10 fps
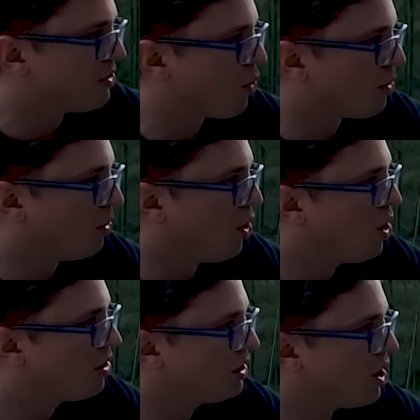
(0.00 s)
the normal,
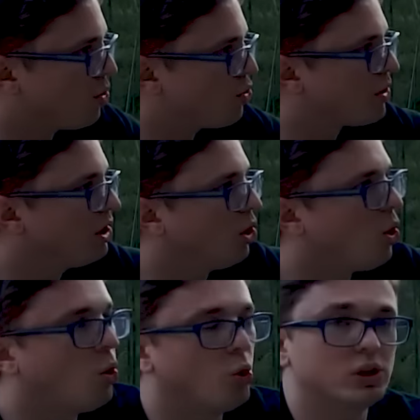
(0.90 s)
grill
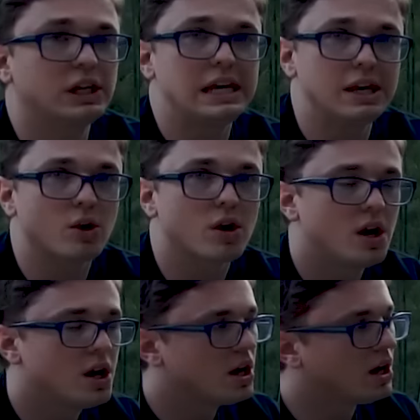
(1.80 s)
hole here.
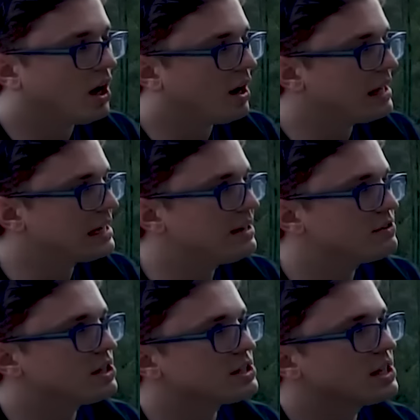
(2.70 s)
It
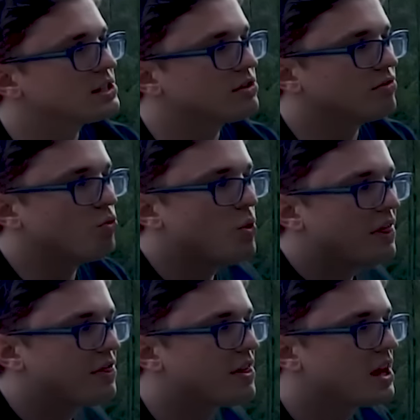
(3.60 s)
gives it a sense of
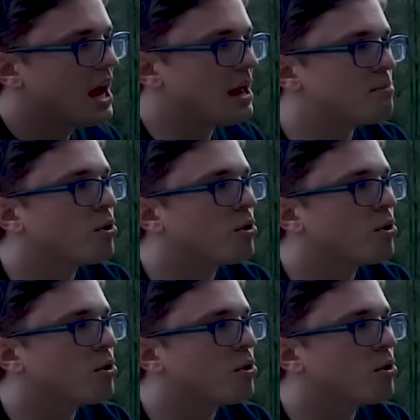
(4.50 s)
width and